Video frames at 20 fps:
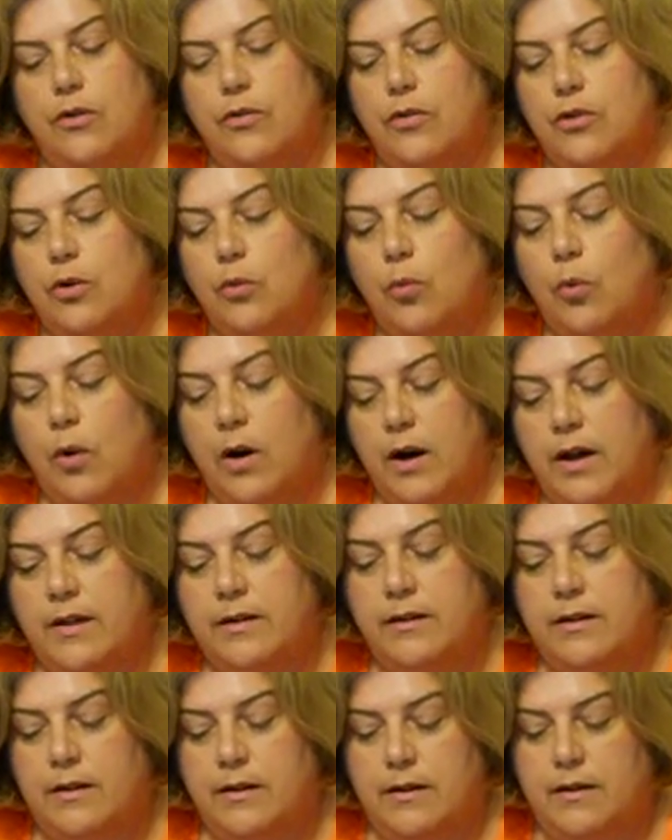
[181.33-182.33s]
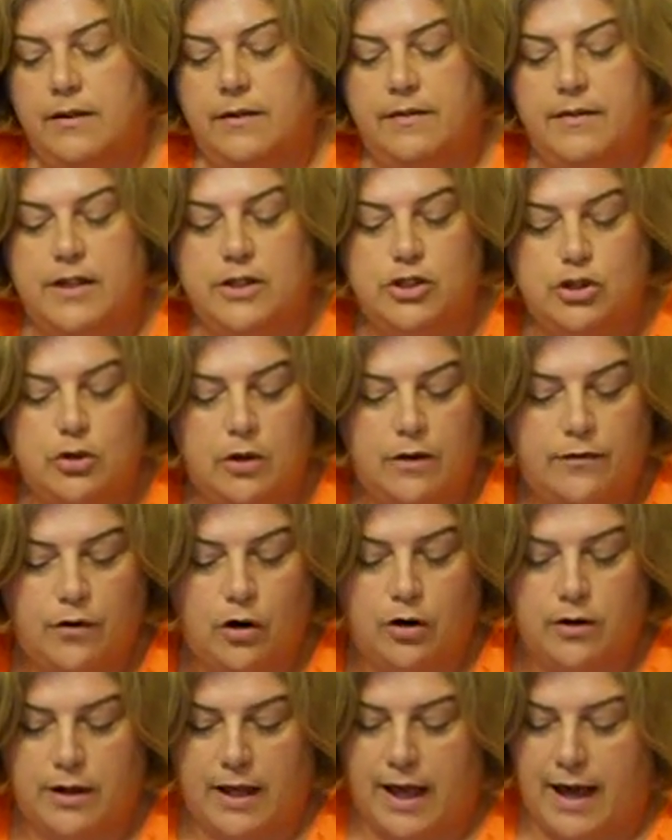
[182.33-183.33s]
the one that you have
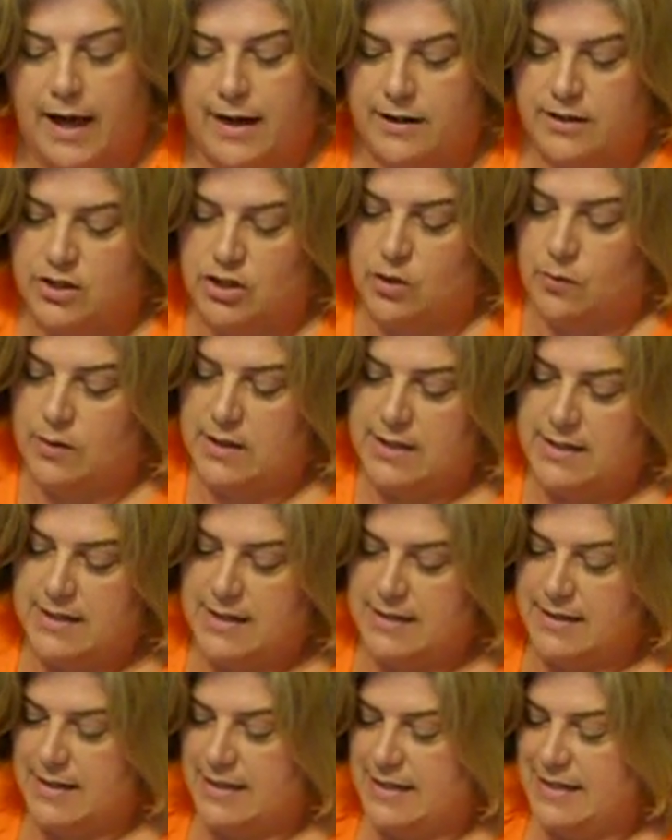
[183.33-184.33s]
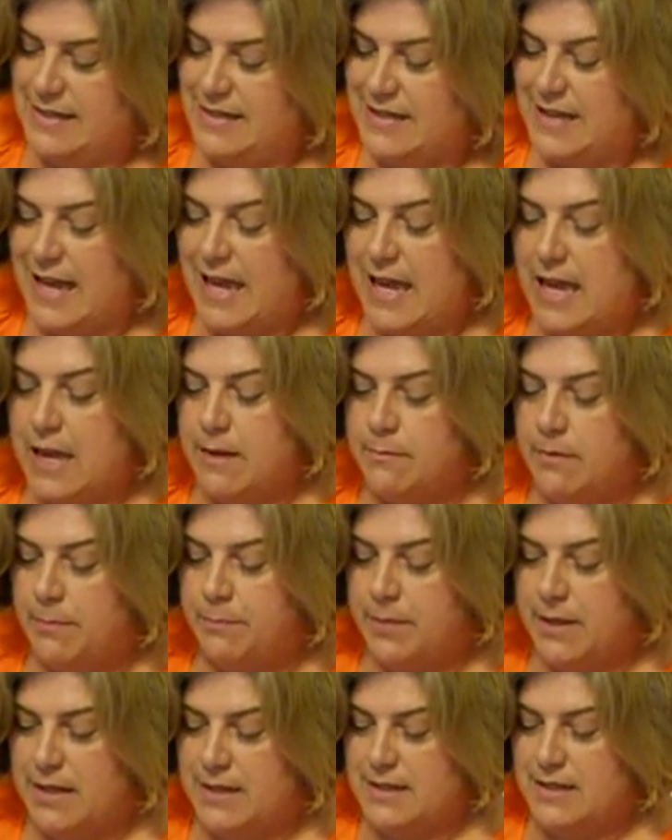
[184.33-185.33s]
already added. So this is the same
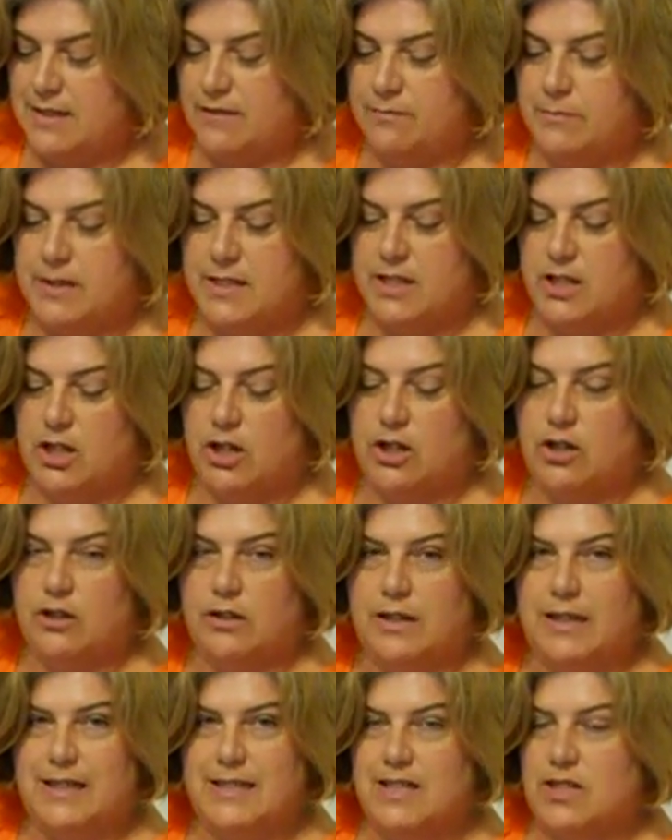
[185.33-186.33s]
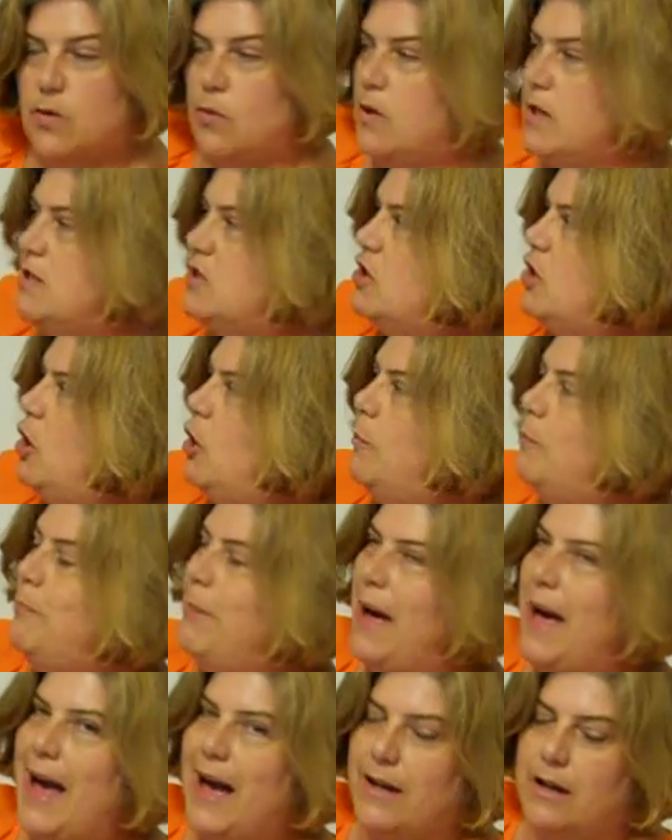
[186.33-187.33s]
piece of material. It's going to go
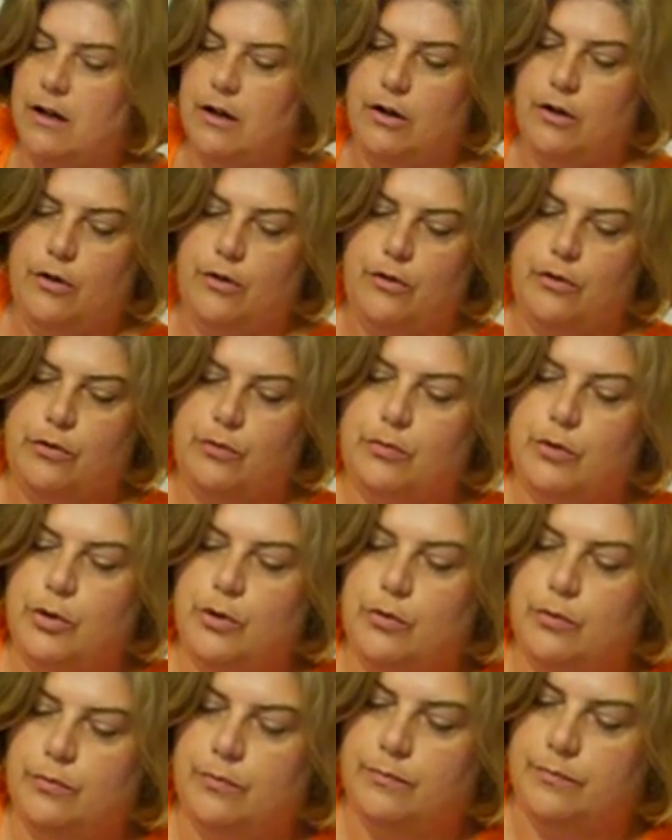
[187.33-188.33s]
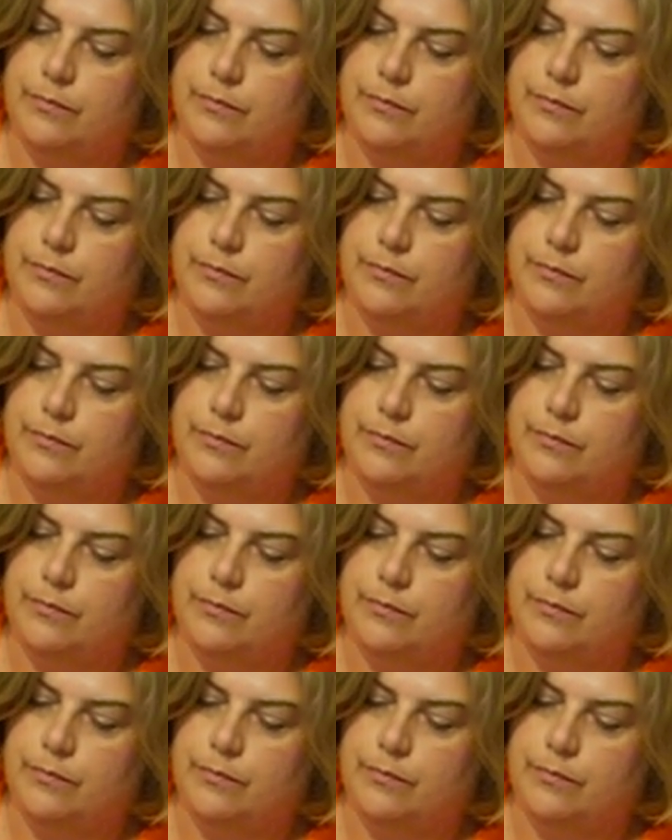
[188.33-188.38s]
back through.